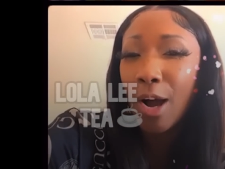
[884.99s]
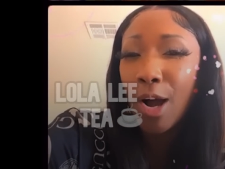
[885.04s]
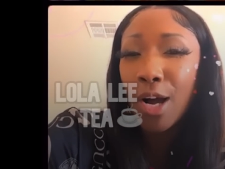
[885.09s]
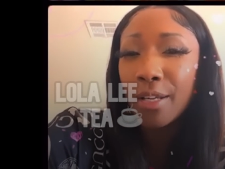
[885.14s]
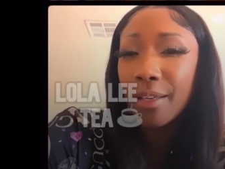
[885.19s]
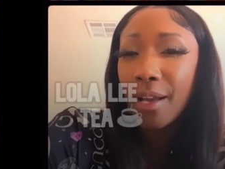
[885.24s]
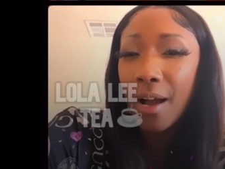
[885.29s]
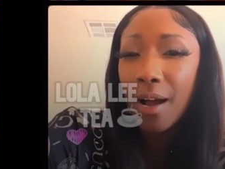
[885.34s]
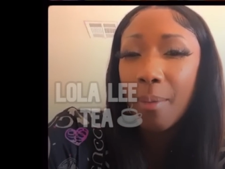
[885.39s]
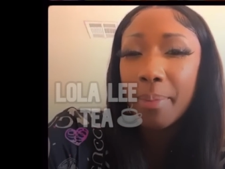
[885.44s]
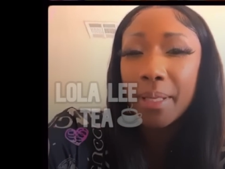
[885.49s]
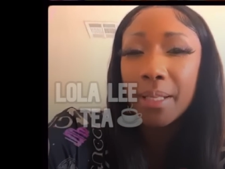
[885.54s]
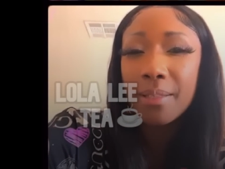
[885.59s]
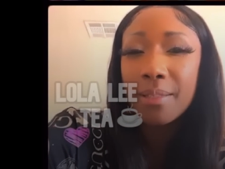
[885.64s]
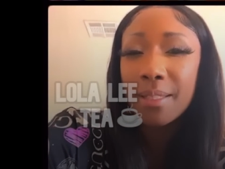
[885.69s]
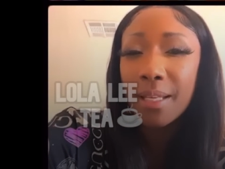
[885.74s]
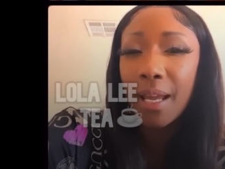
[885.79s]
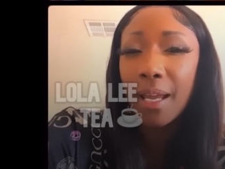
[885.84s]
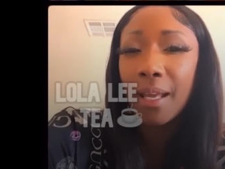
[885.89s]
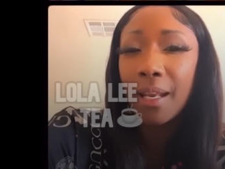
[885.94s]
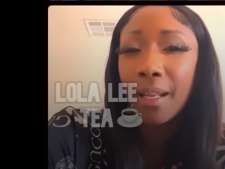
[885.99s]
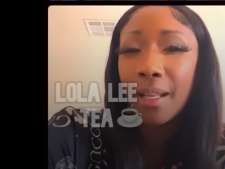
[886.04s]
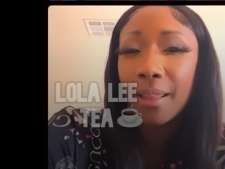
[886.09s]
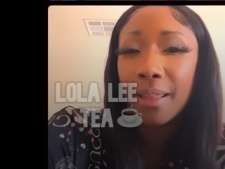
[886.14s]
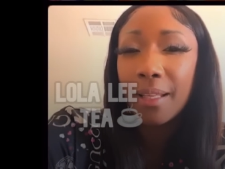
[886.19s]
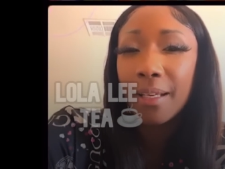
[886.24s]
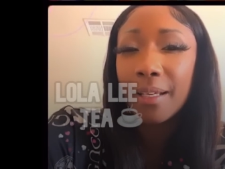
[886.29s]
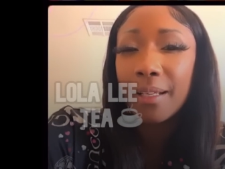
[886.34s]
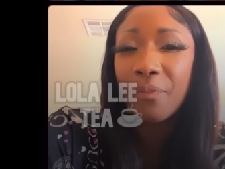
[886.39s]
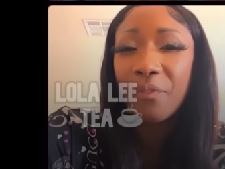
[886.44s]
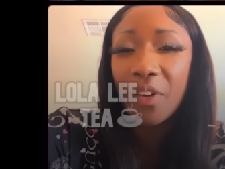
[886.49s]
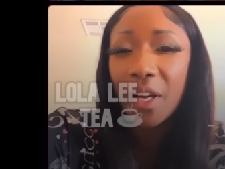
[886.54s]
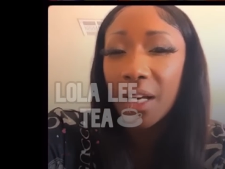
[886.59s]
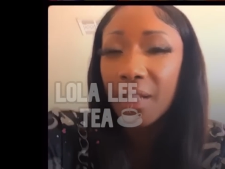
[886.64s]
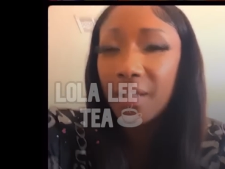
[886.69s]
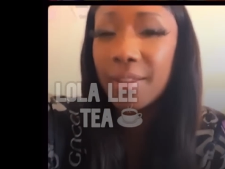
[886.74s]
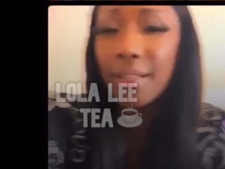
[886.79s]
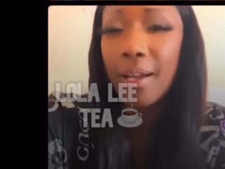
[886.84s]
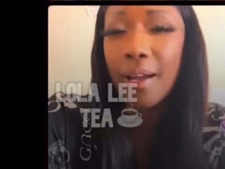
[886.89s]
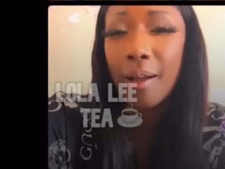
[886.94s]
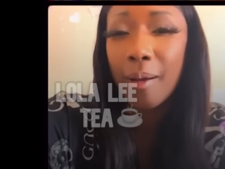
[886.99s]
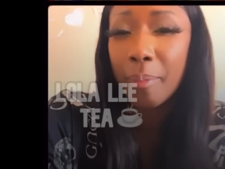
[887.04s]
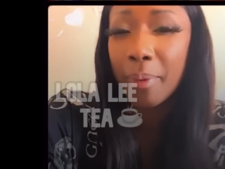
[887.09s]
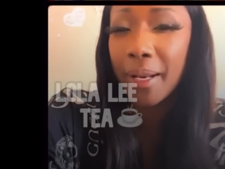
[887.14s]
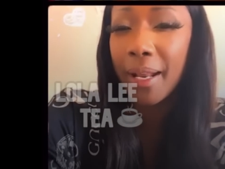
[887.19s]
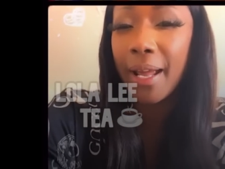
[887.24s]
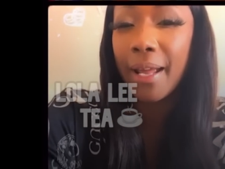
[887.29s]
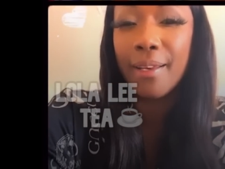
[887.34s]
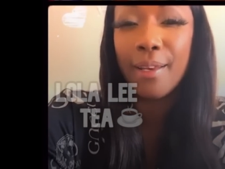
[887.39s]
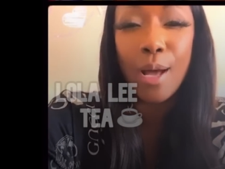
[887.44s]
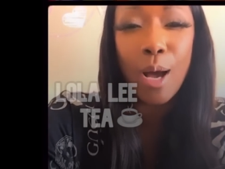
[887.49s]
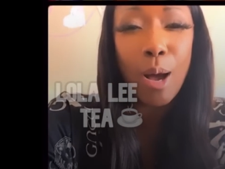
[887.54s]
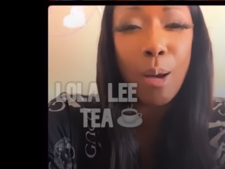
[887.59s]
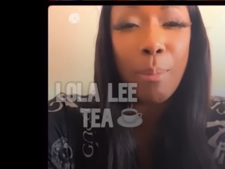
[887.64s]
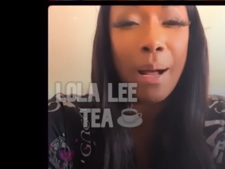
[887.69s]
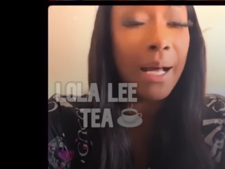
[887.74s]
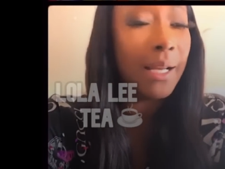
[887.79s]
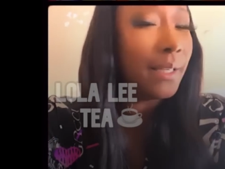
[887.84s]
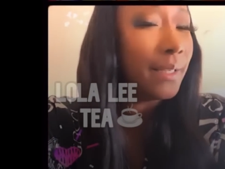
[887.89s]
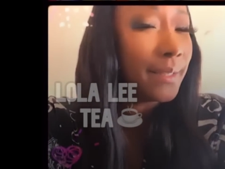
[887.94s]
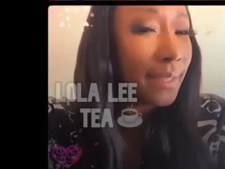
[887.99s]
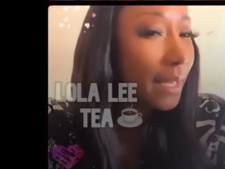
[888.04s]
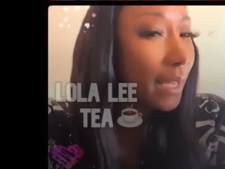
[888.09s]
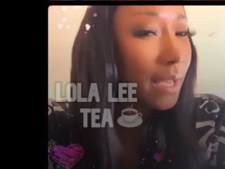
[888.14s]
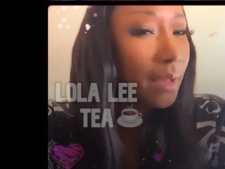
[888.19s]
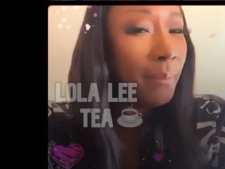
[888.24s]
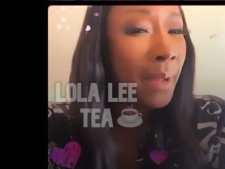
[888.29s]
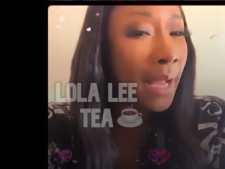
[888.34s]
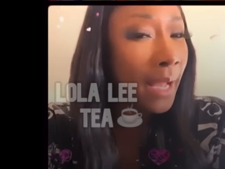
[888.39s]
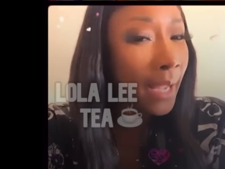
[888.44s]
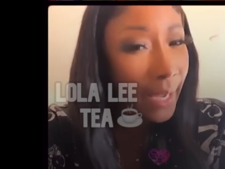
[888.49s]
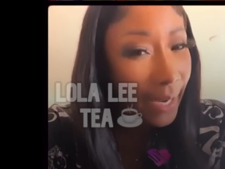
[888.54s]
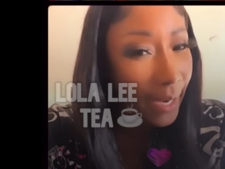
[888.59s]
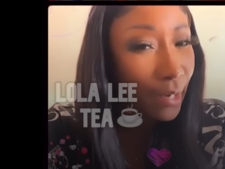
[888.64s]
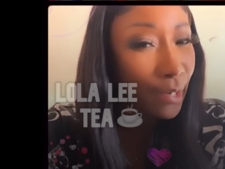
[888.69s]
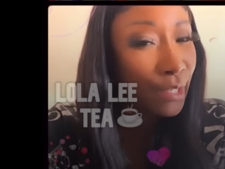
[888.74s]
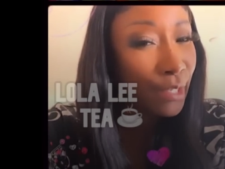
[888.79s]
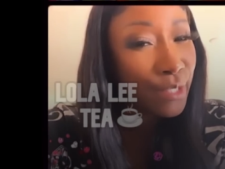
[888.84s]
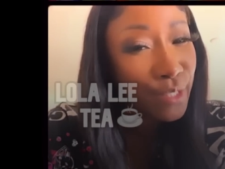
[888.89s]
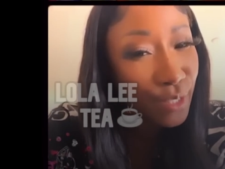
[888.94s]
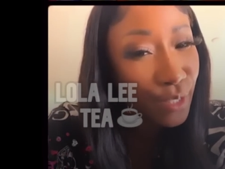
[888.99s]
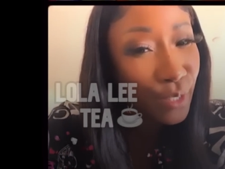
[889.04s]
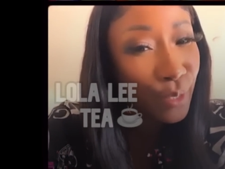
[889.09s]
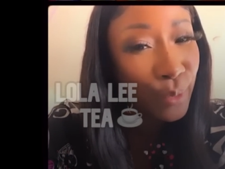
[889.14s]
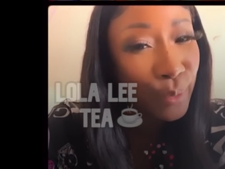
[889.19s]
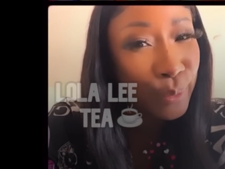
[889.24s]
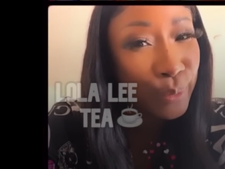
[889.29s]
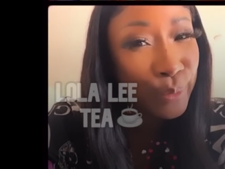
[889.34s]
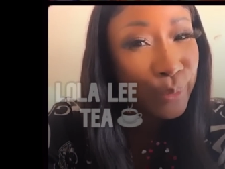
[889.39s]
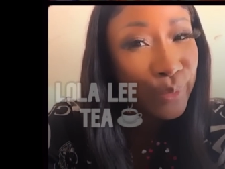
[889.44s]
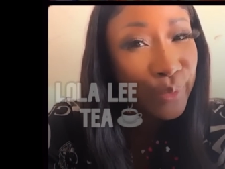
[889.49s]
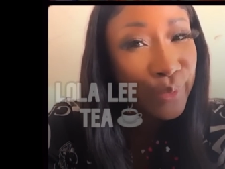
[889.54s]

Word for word: All y'all been saying is look fucked up. But ain't nobody saying my hair is cute.